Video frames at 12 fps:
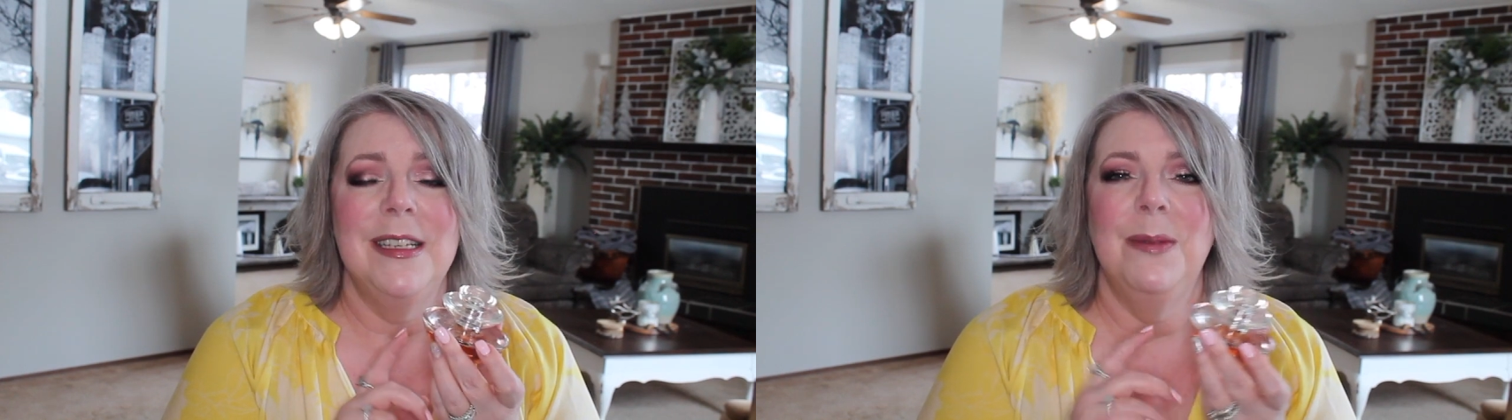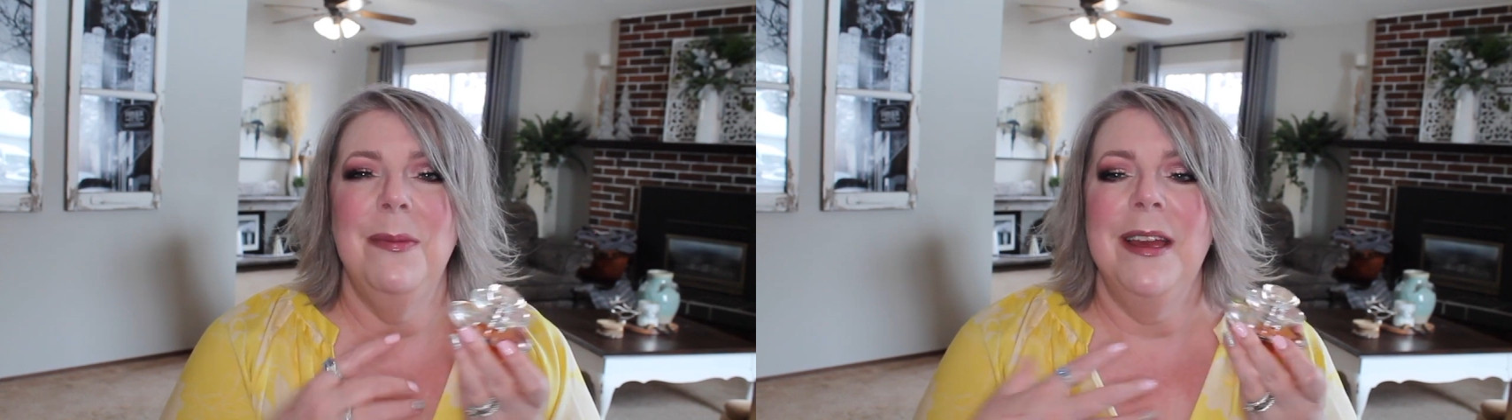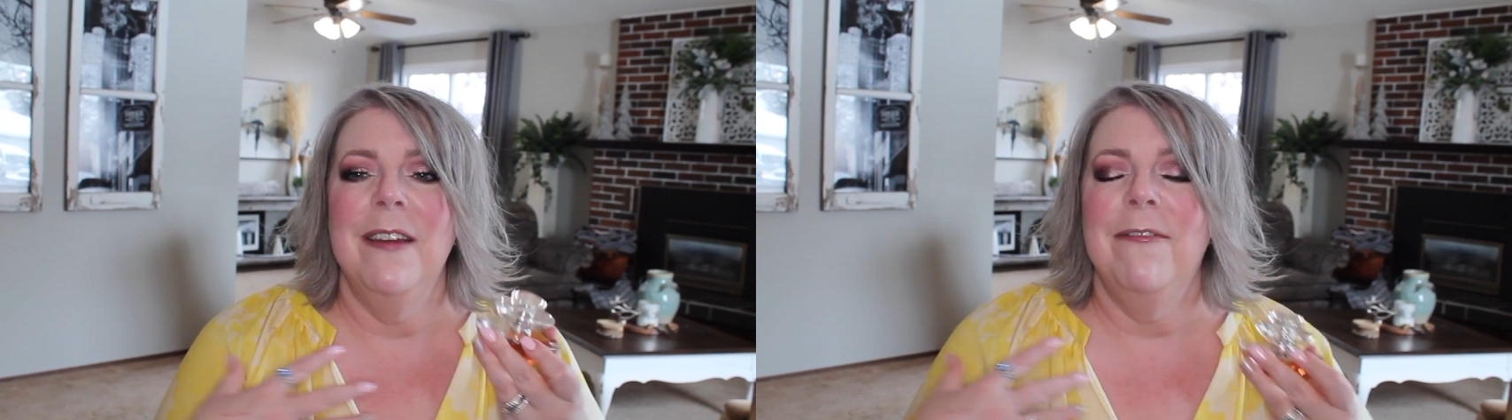To
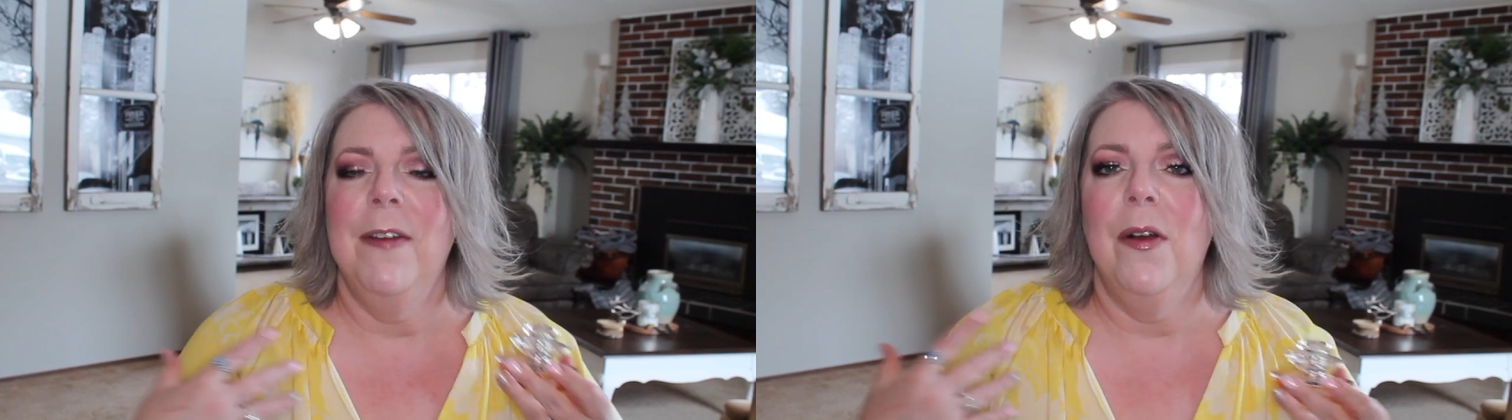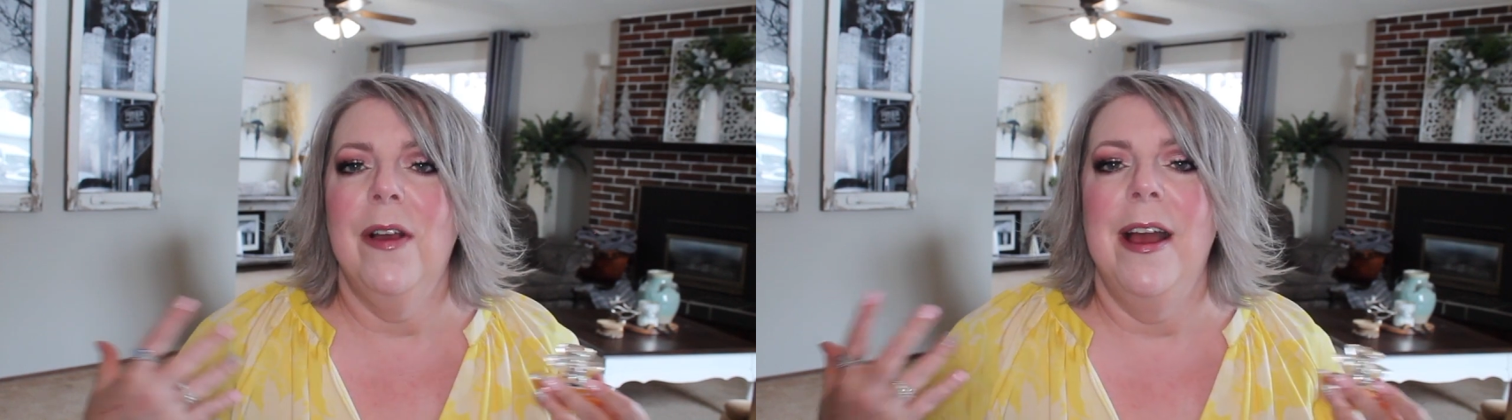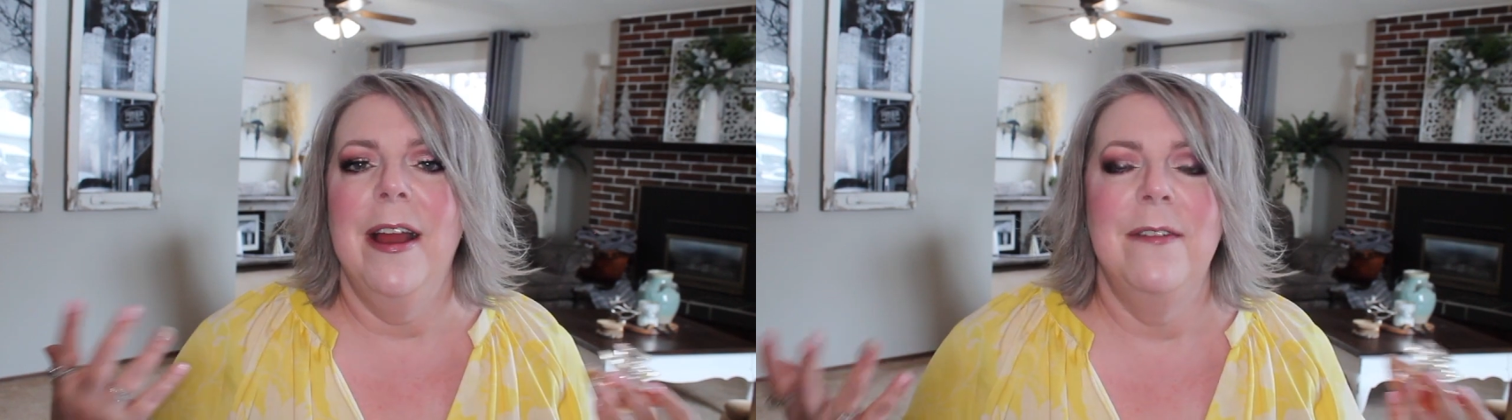me, it felt
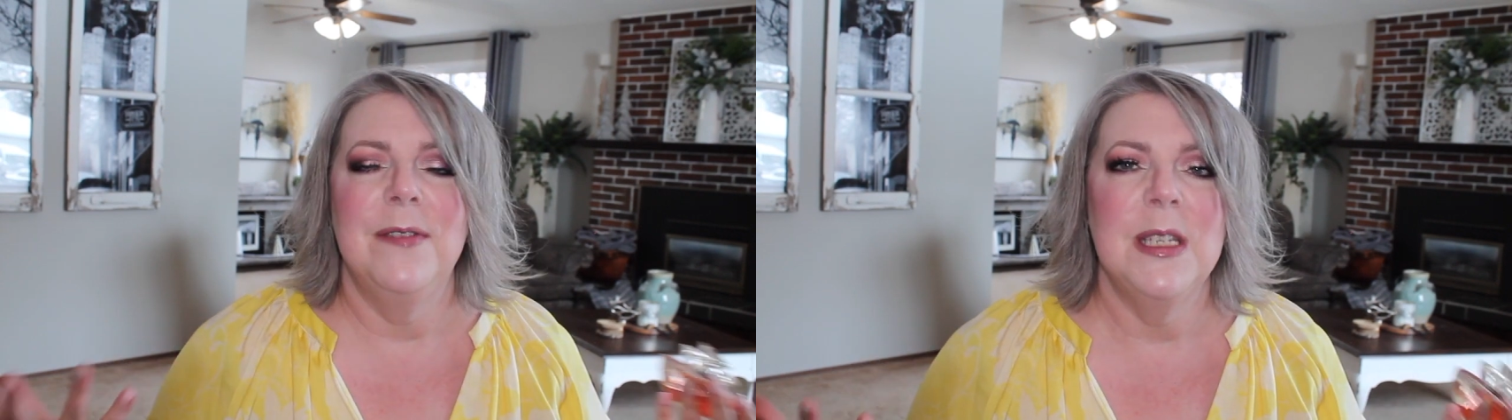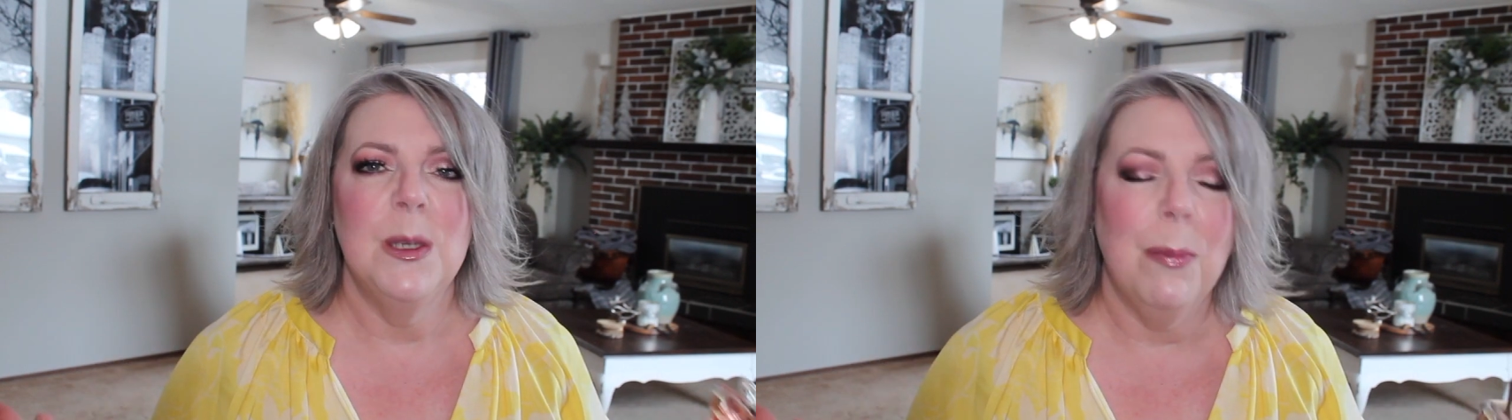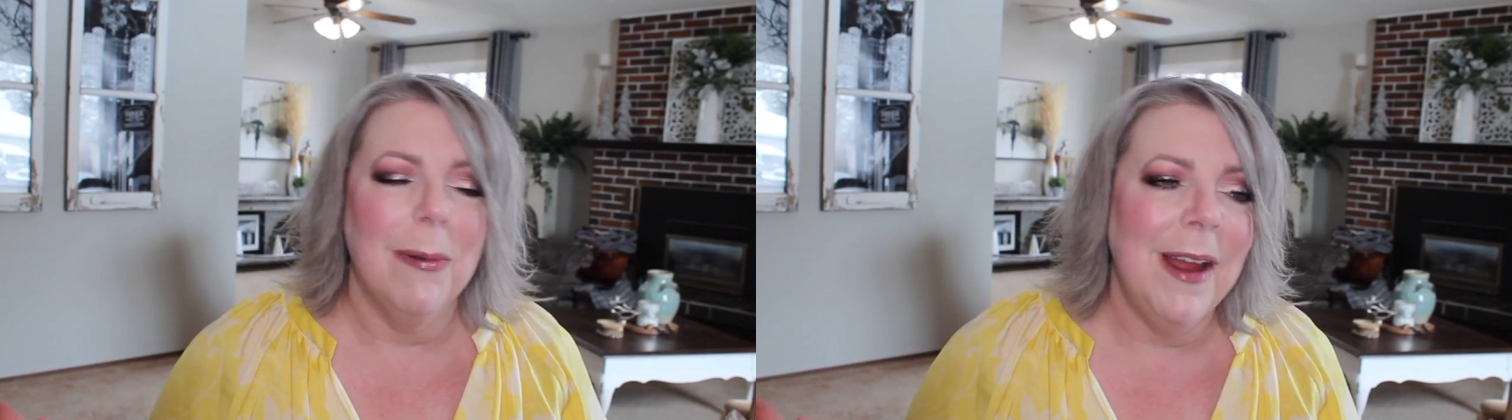kind of
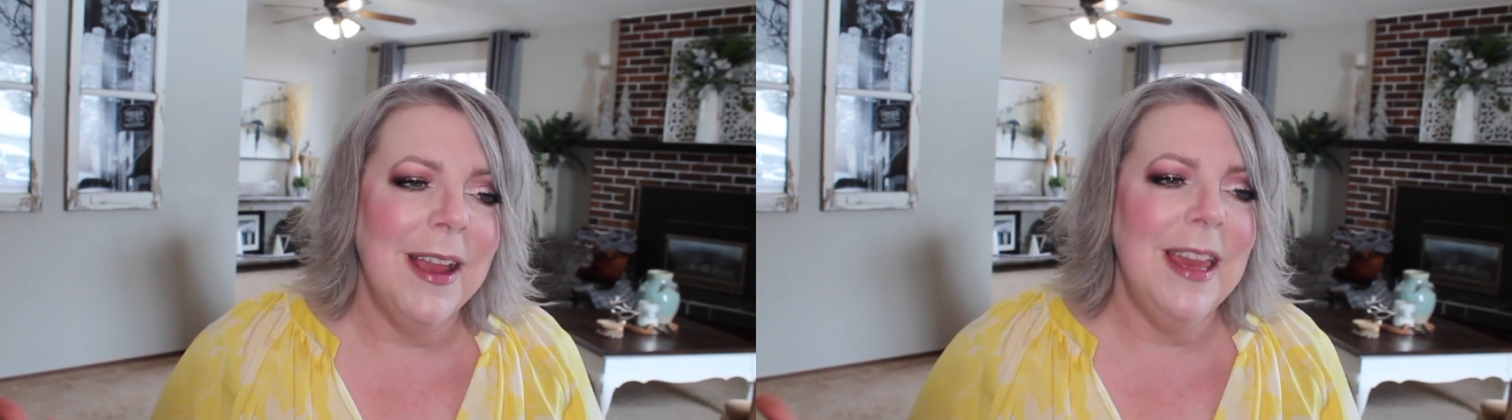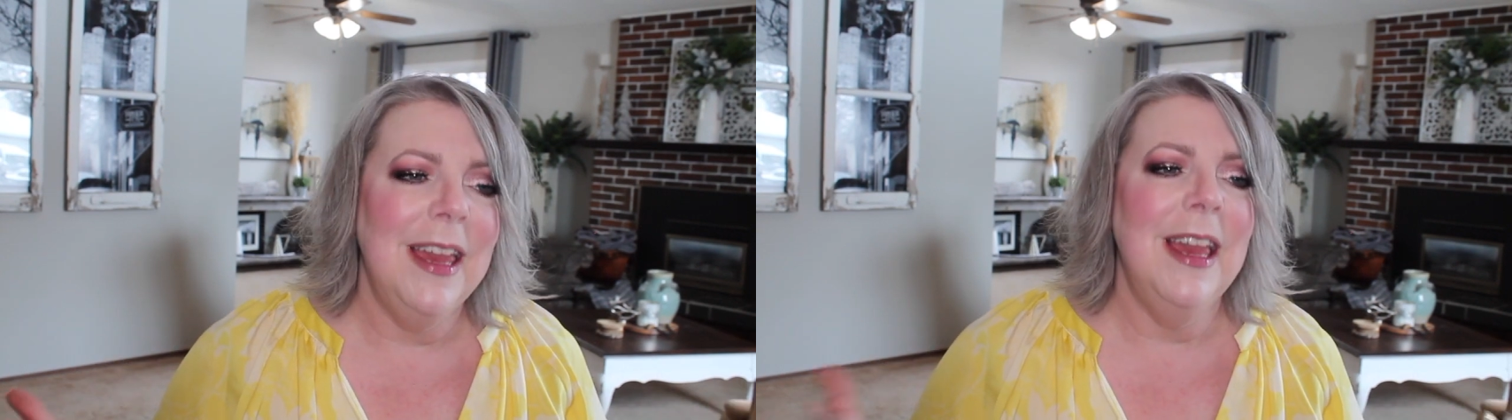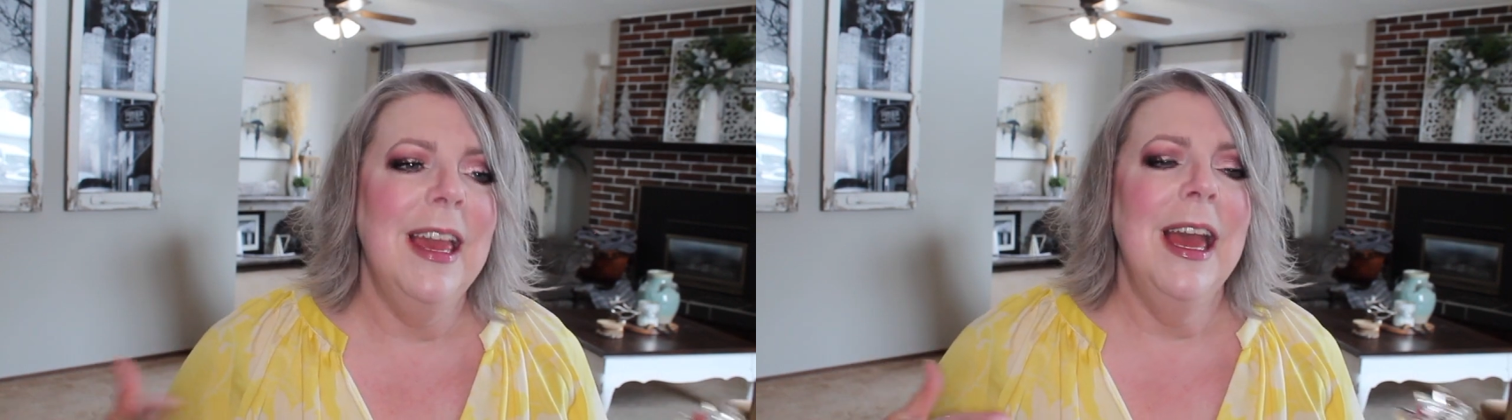
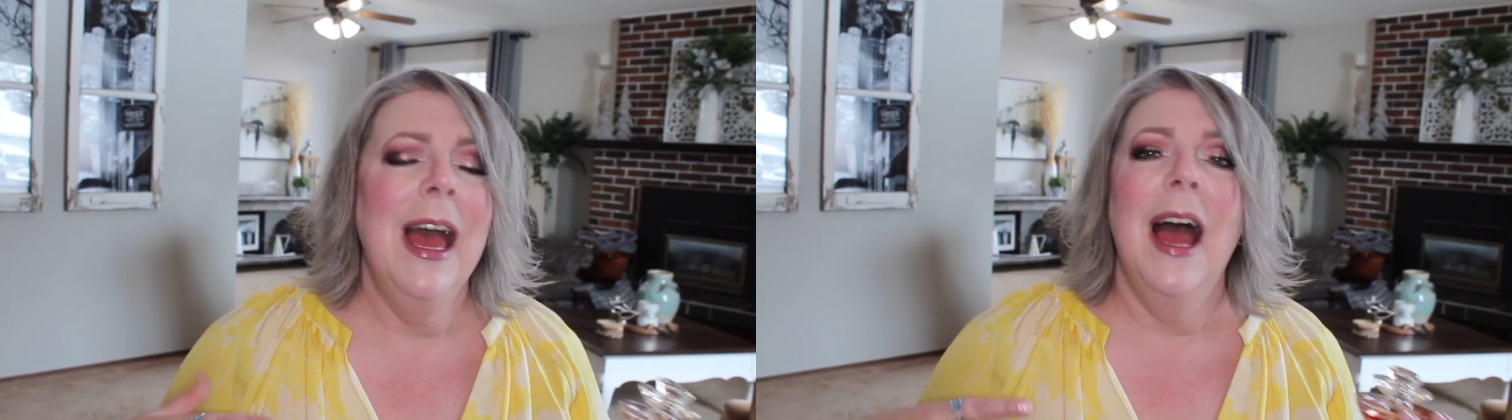springy.